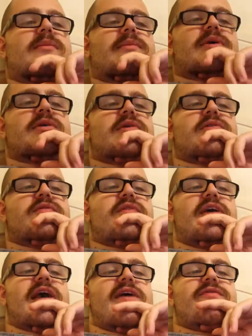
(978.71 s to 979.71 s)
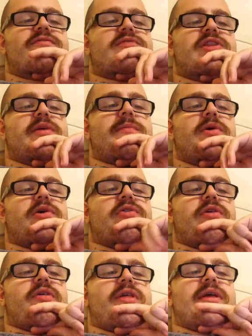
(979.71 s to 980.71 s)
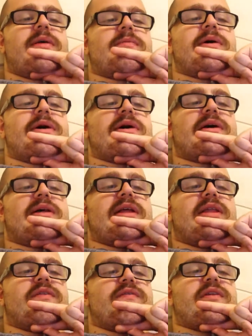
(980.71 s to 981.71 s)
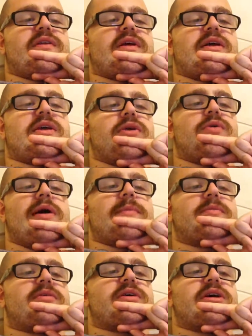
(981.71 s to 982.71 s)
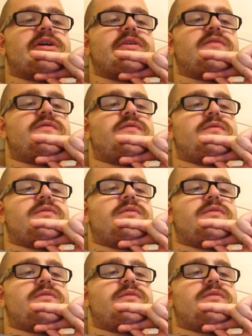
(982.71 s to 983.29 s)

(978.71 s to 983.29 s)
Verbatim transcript: because they have democracy, but it's a corrupt kind of.